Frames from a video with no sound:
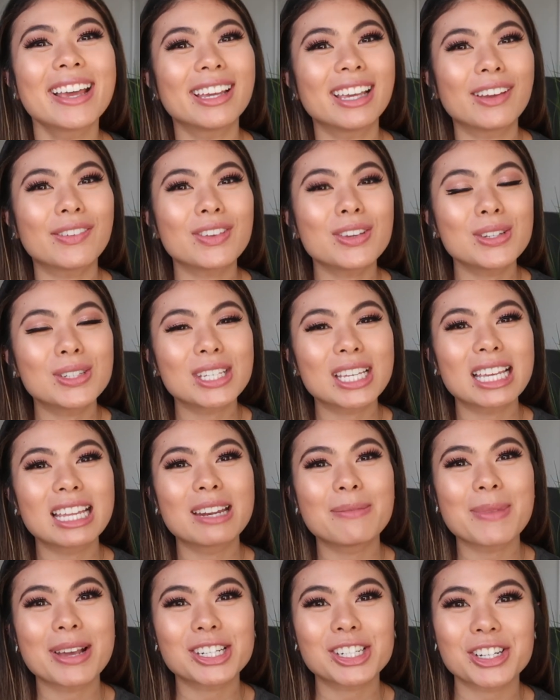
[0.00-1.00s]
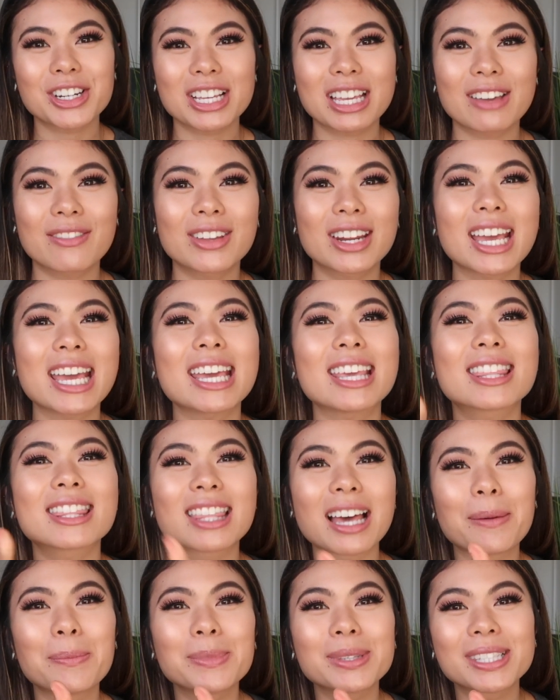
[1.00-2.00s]
If you did, make sure to give it a
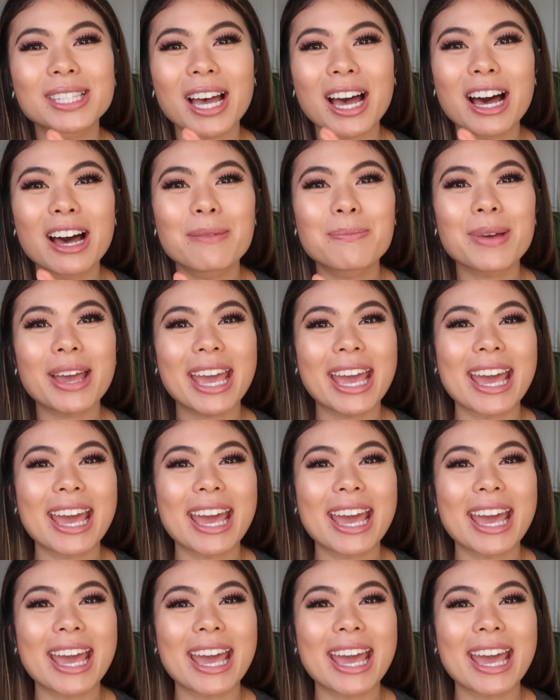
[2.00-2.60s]
thumbs up